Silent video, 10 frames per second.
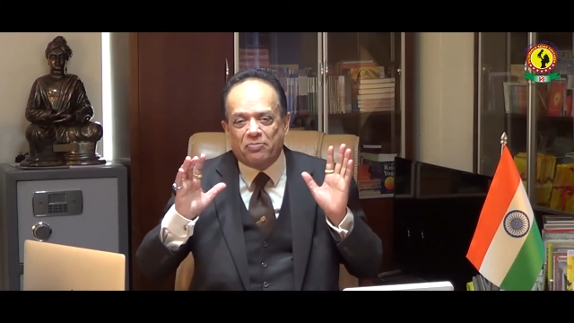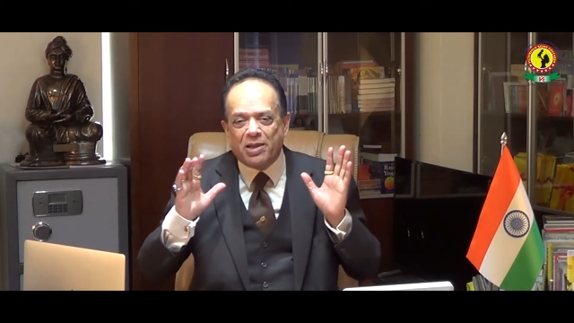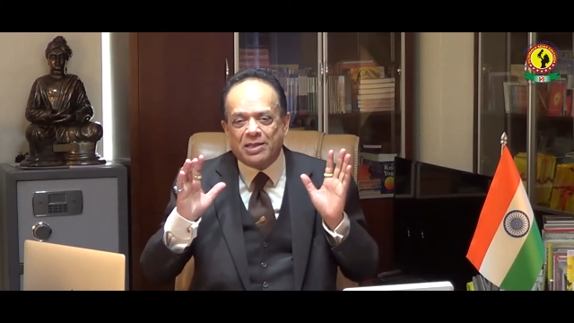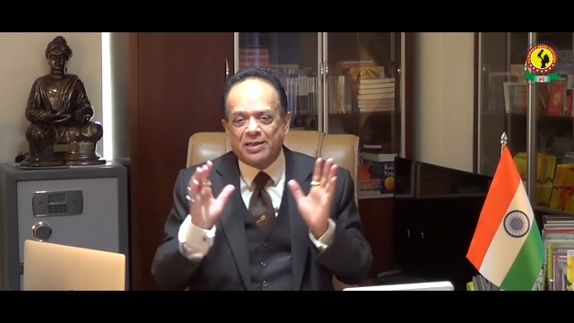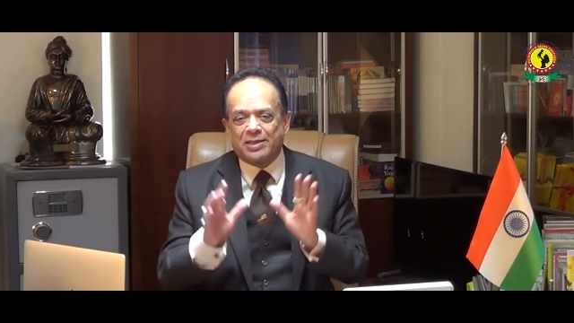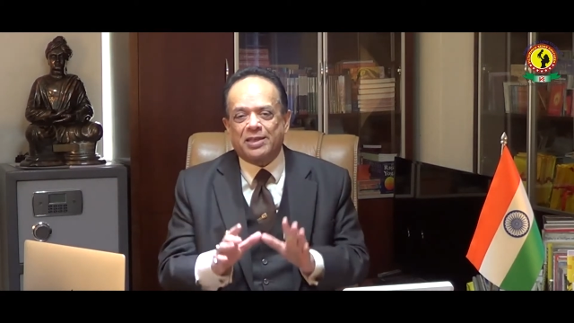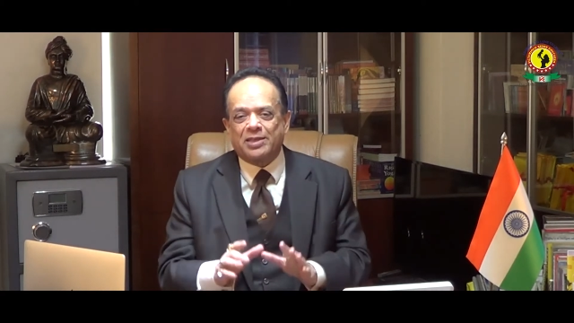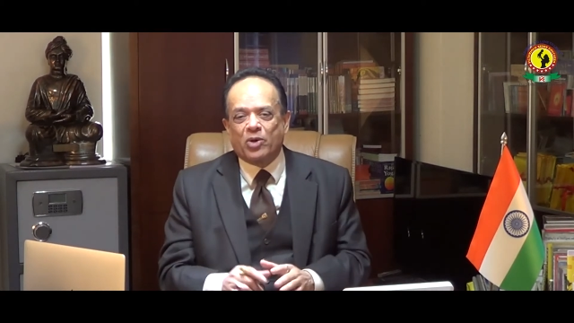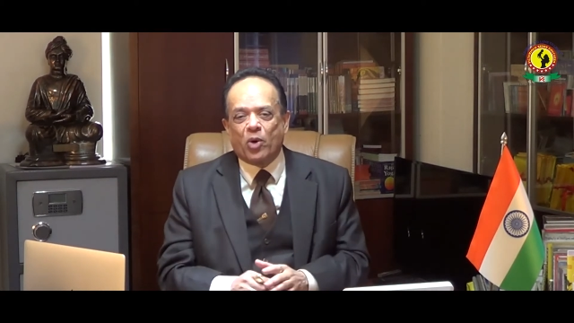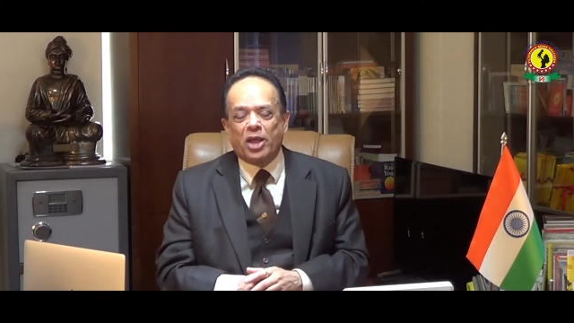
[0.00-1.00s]

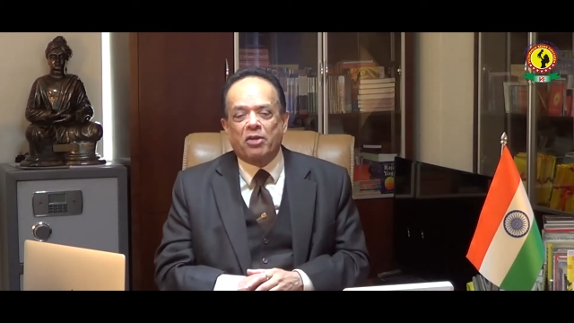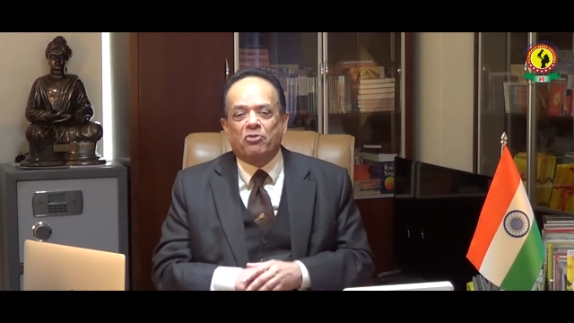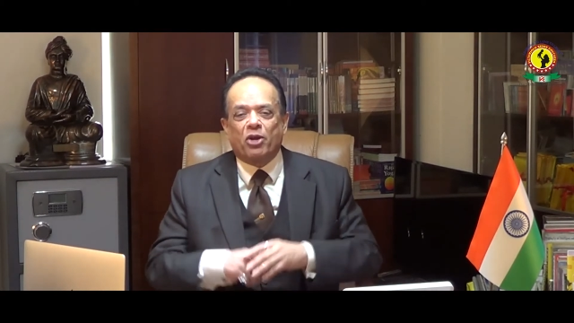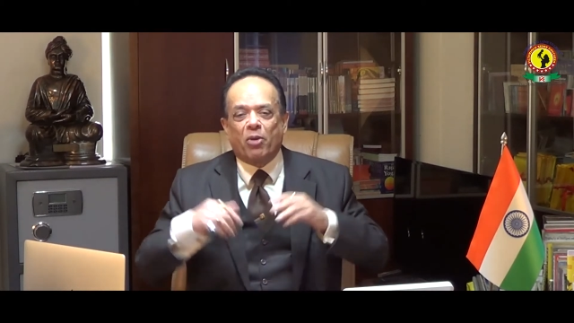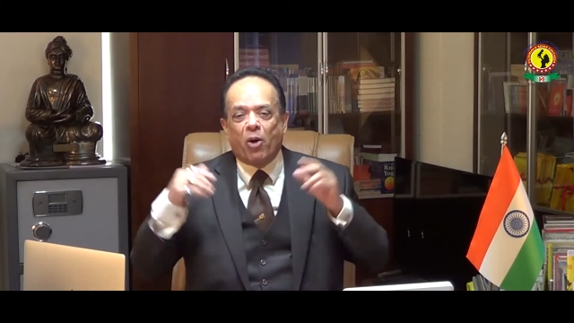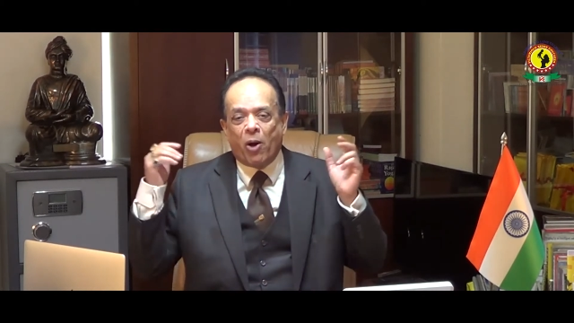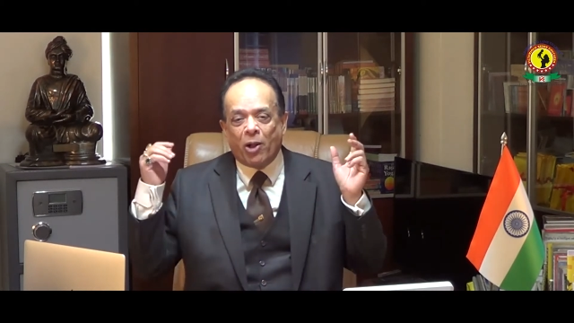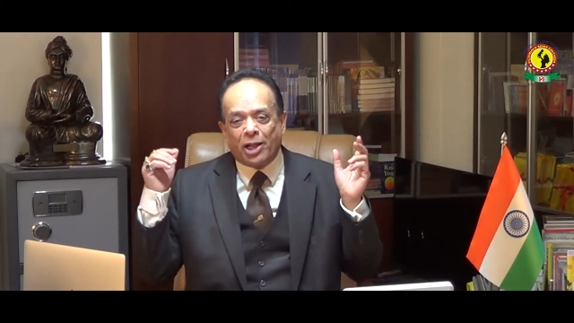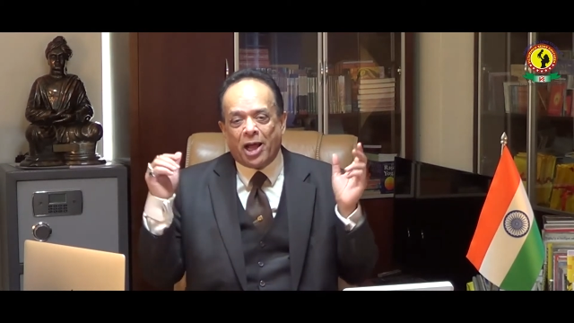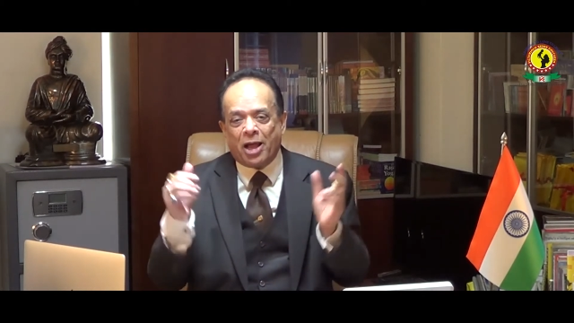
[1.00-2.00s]
messages going from
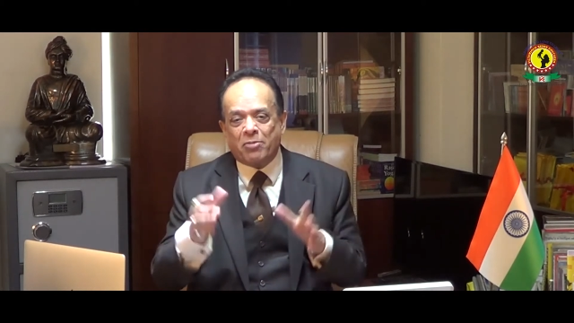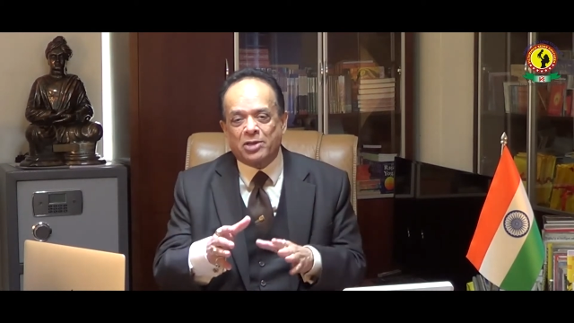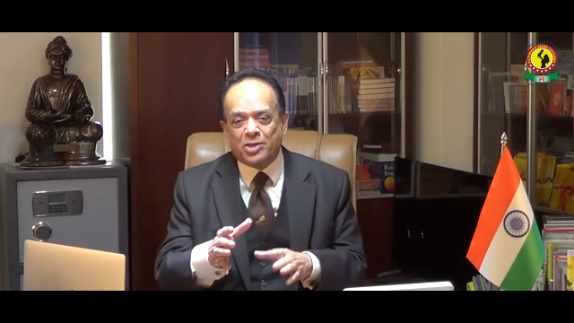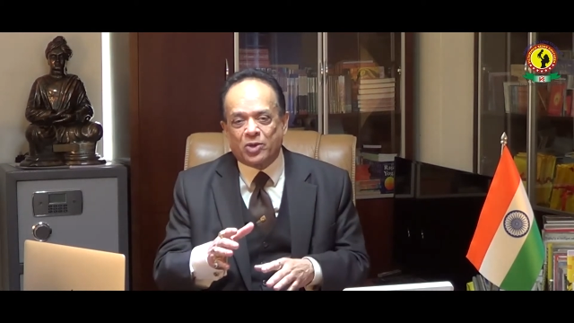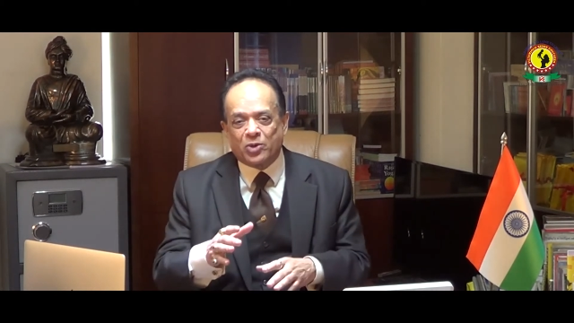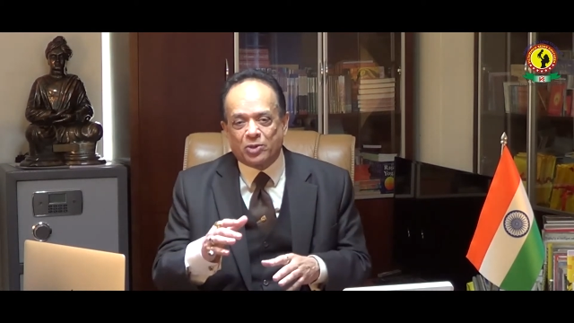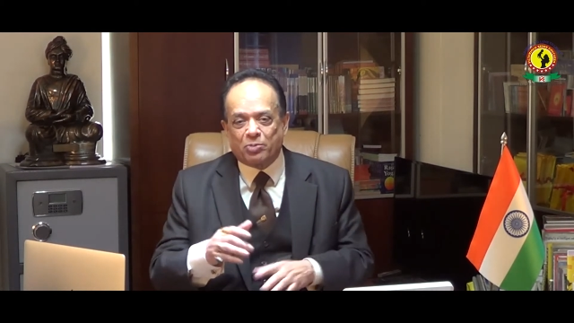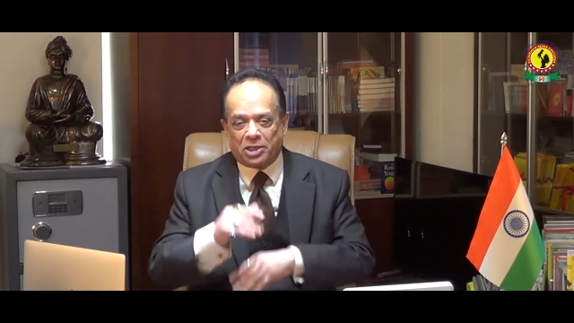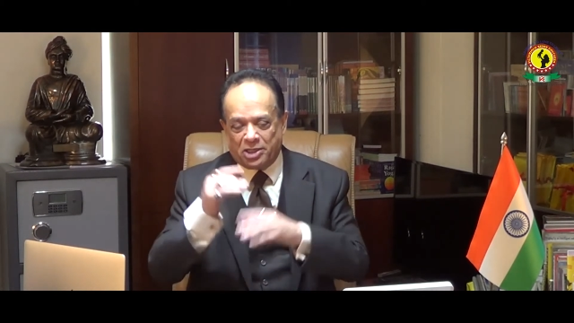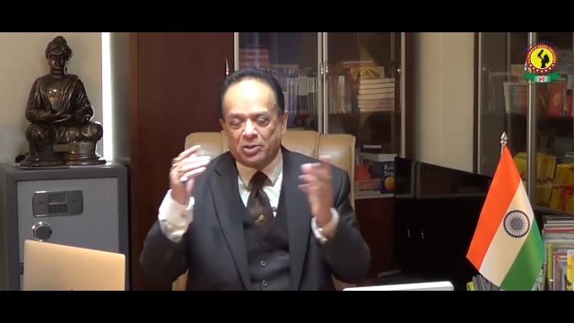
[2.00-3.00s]
all the IB schools,
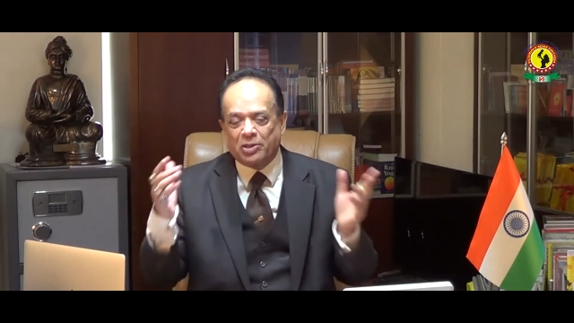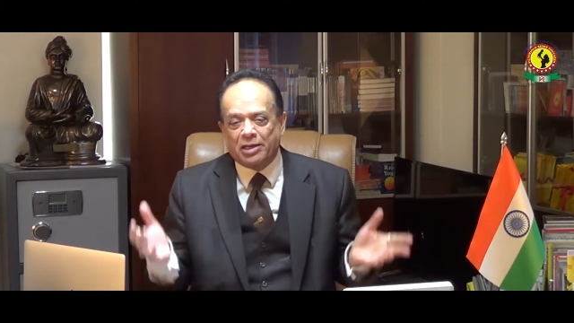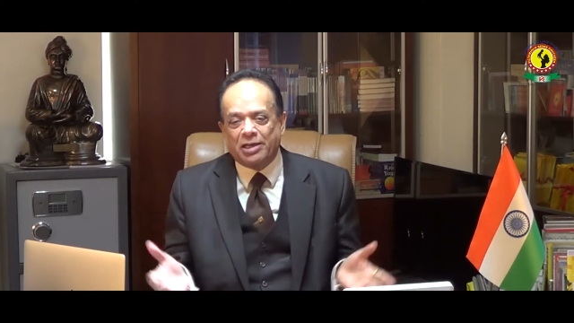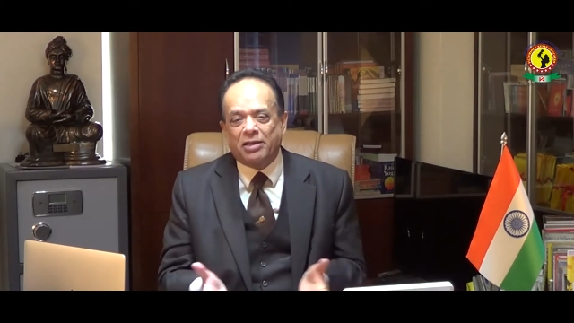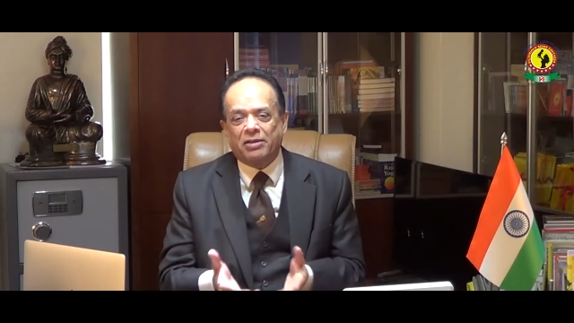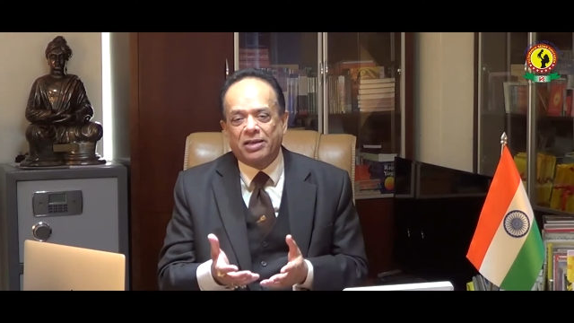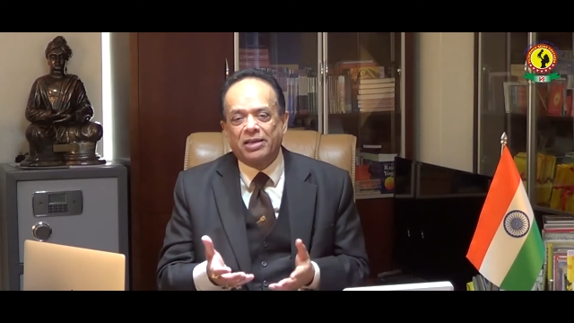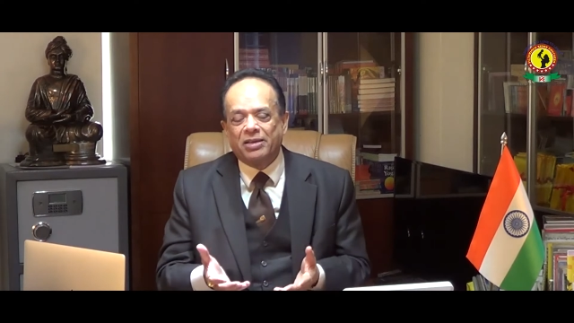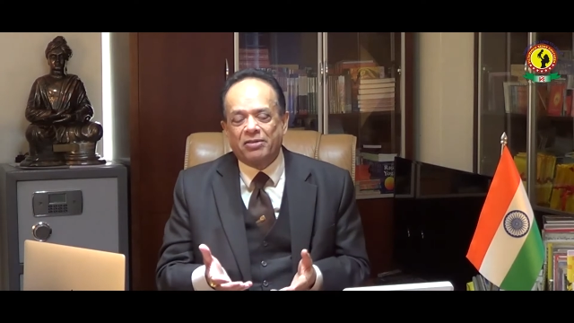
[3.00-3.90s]
particularly